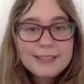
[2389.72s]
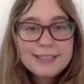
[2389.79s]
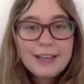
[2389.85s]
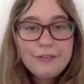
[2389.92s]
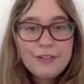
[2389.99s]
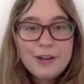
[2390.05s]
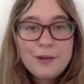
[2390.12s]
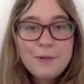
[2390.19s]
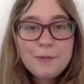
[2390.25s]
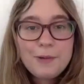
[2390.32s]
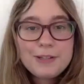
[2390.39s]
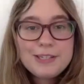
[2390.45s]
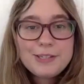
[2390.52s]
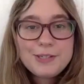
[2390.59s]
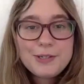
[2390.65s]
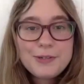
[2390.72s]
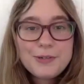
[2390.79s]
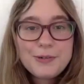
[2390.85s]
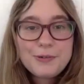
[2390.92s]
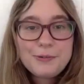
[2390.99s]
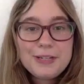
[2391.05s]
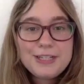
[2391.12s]
if anyone wants
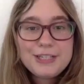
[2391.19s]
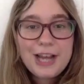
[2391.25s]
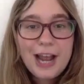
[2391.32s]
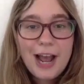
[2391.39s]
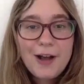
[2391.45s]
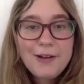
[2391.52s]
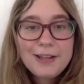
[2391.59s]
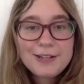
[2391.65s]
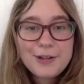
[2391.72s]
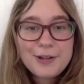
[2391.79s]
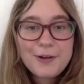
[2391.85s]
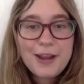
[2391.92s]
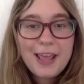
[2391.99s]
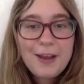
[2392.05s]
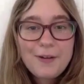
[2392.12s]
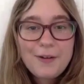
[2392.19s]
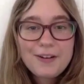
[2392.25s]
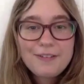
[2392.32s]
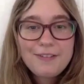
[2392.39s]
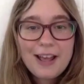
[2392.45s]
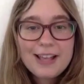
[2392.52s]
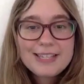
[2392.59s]
to reach out and donate or
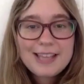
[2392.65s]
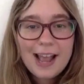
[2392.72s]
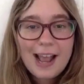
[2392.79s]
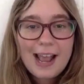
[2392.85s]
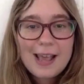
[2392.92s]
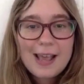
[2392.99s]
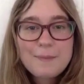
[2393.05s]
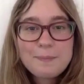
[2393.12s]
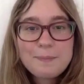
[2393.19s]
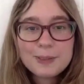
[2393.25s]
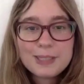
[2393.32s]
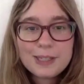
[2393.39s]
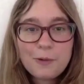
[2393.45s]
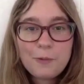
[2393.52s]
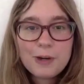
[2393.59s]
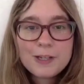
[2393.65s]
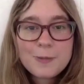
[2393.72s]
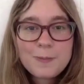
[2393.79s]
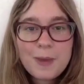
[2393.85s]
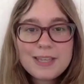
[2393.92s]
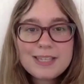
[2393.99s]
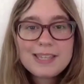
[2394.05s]
invest, I am building a
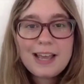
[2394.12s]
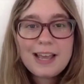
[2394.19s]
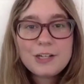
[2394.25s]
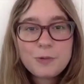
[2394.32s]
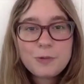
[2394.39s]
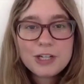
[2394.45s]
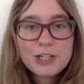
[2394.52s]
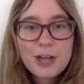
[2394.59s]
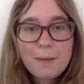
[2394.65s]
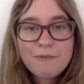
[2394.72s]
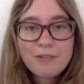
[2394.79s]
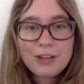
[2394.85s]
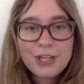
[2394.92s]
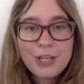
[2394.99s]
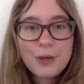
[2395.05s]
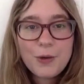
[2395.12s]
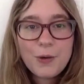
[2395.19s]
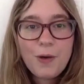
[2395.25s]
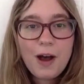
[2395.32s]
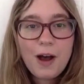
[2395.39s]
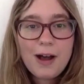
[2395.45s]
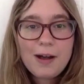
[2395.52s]
workspace slash workshop venue
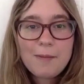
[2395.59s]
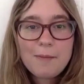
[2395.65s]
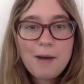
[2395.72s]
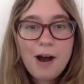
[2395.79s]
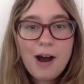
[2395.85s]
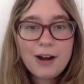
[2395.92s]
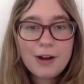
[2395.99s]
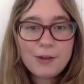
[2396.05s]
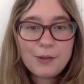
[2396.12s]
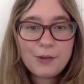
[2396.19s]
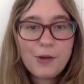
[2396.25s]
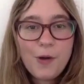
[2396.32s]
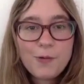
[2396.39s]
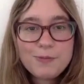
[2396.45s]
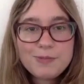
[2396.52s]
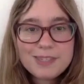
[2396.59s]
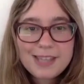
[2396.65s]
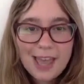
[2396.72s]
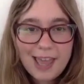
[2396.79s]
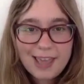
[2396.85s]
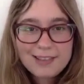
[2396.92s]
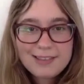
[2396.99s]
on our little
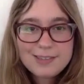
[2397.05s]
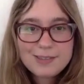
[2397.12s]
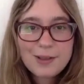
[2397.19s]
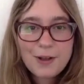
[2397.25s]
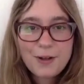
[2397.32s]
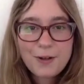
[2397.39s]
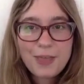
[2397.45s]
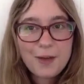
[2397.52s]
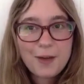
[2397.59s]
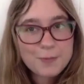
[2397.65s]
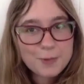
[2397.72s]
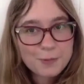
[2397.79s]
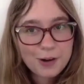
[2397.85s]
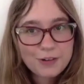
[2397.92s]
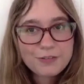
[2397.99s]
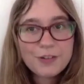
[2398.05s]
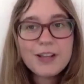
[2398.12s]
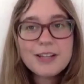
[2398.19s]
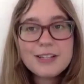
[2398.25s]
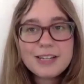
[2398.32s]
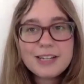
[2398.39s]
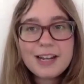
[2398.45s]
homestead. So that would be wonderful. I
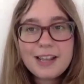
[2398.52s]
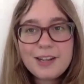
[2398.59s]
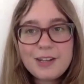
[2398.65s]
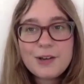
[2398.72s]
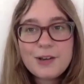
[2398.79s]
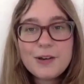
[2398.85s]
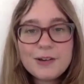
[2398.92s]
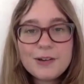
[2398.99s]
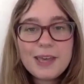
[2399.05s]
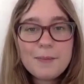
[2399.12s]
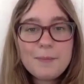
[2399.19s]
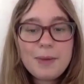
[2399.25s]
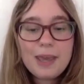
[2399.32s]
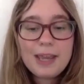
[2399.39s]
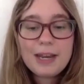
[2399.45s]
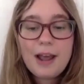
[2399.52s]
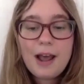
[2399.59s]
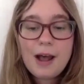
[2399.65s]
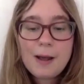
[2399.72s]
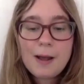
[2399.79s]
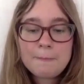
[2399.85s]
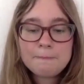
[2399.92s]
did an Indiegogo campaign.
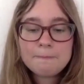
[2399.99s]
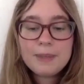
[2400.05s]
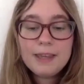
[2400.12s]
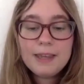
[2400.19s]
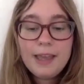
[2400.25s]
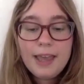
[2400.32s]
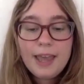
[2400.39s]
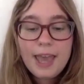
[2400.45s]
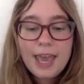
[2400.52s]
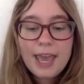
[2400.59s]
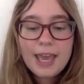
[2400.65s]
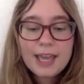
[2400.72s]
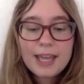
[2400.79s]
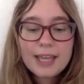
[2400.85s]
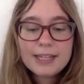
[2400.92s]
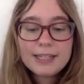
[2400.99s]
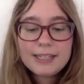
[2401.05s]
And